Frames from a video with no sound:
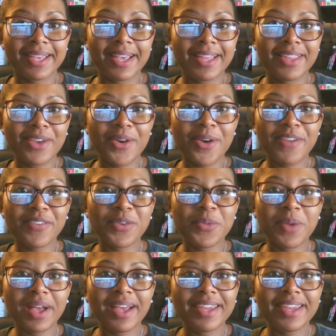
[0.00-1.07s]
Hello,
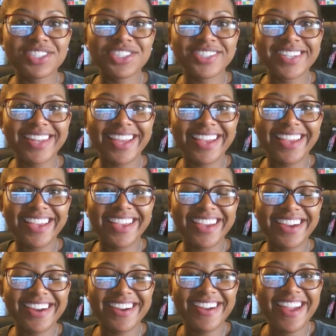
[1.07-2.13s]
everyone. It's Janae
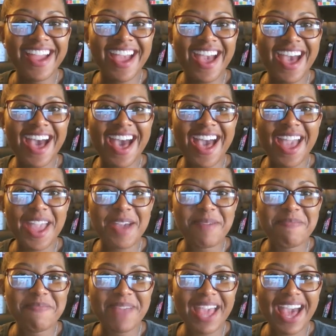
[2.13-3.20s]
here. I
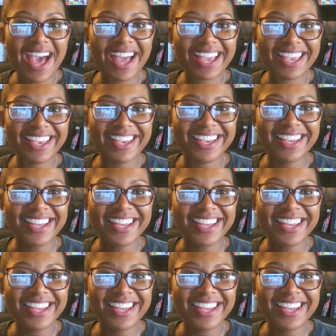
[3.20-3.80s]
am back.